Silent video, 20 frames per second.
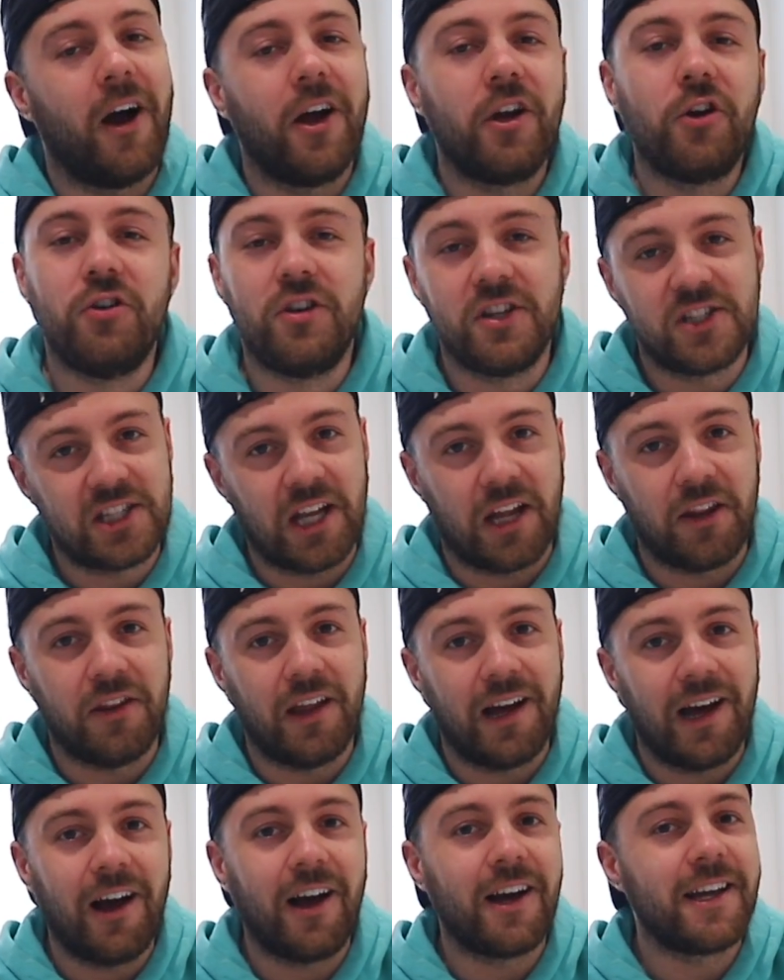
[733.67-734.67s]
I understand
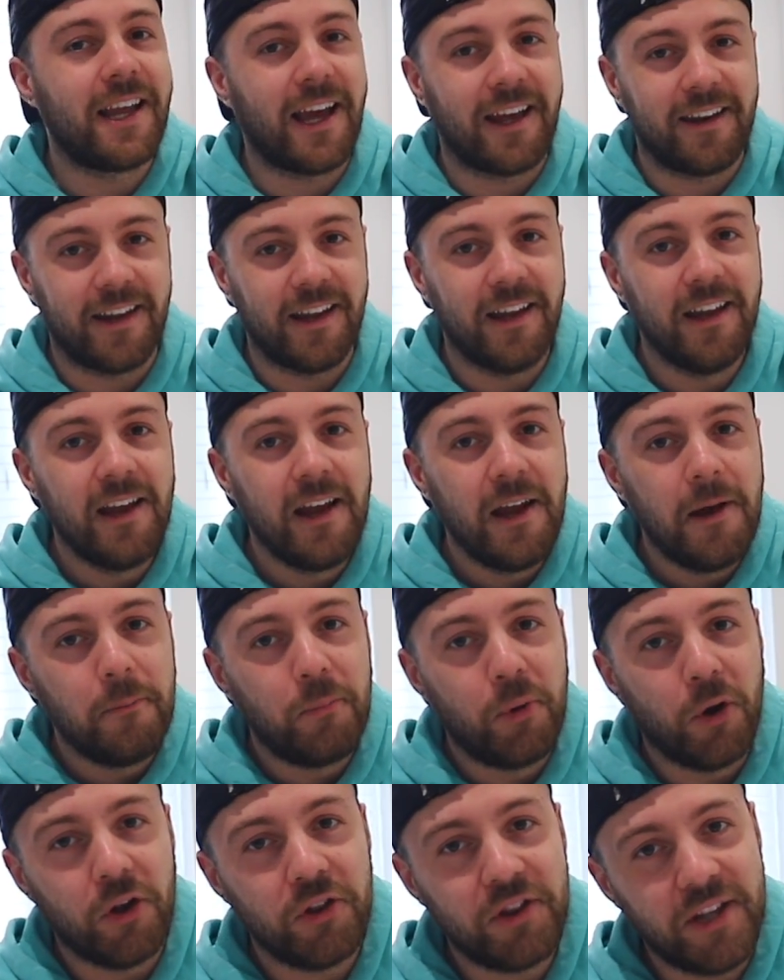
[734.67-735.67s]
that, I get it.
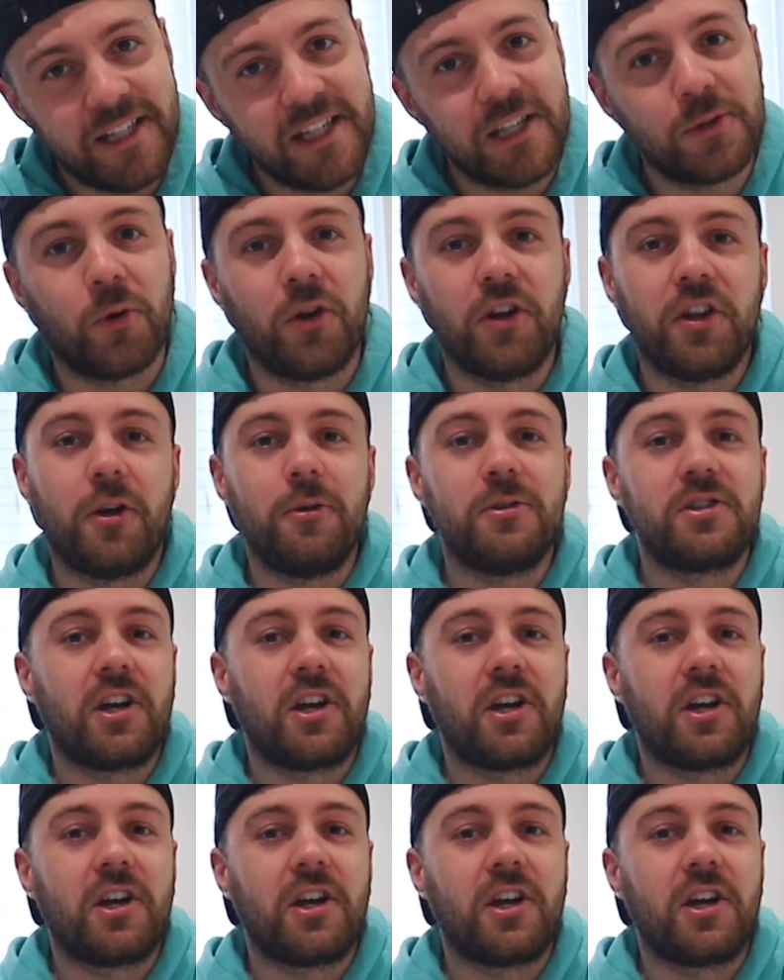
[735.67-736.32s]
But this is one of those